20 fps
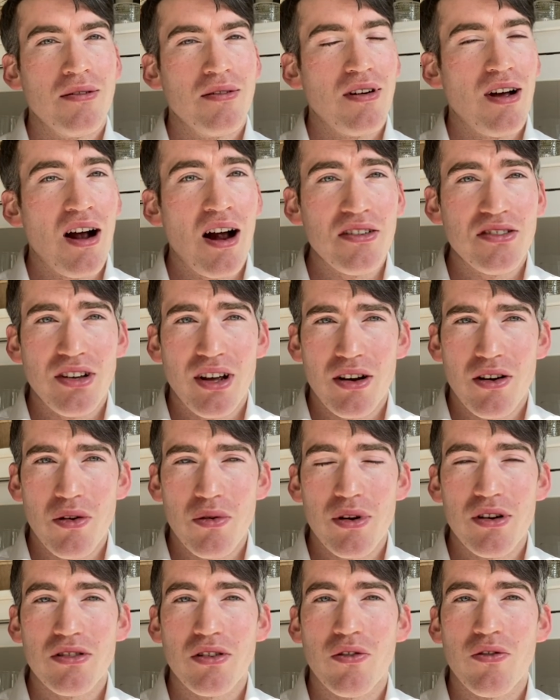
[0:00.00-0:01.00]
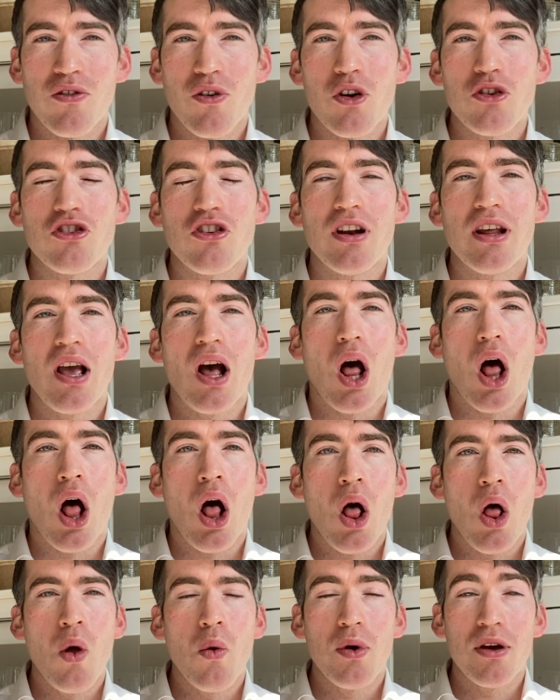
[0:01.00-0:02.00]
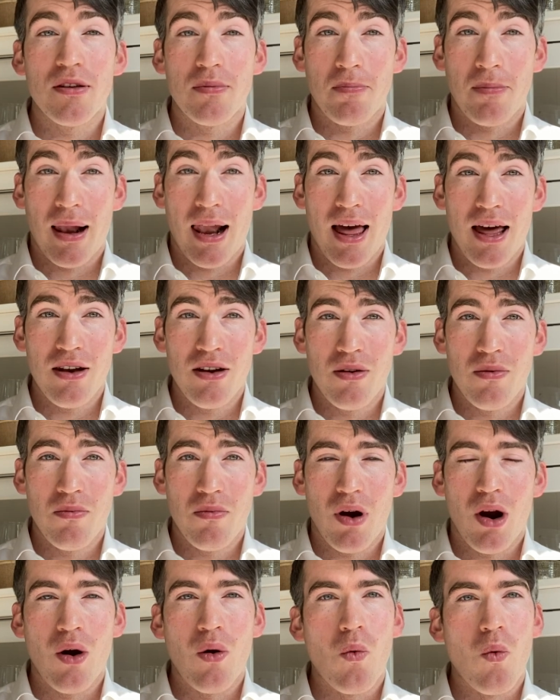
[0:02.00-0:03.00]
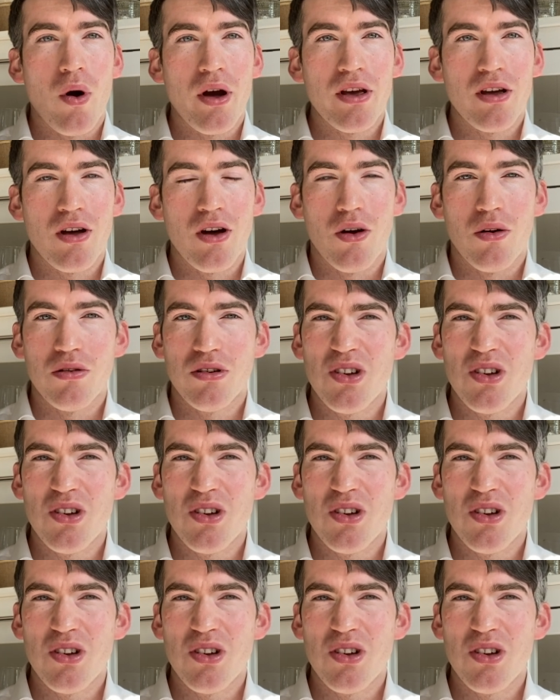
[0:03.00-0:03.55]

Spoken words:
Art Deco rings are virtually always platinum or white gold.